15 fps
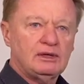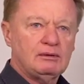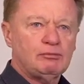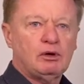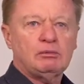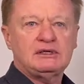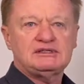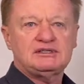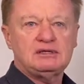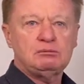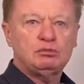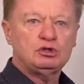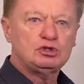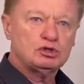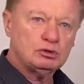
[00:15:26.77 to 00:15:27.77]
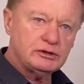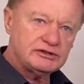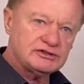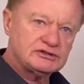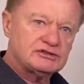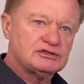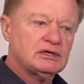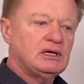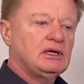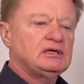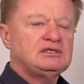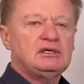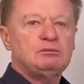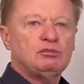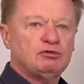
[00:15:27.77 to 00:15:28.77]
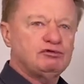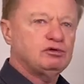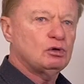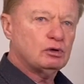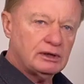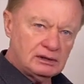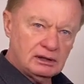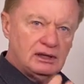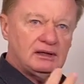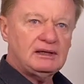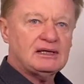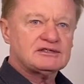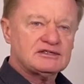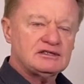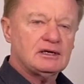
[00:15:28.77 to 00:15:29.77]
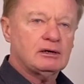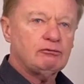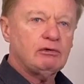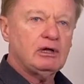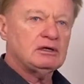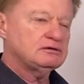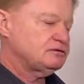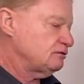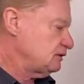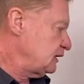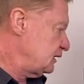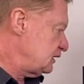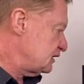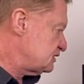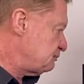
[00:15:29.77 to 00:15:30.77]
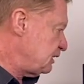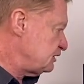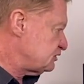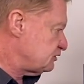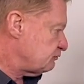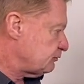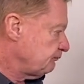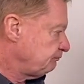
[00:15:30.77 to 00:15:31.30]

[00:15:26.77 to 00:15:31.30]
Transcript: Probably timber joists, timber flooring. That's, relatively inexpensive.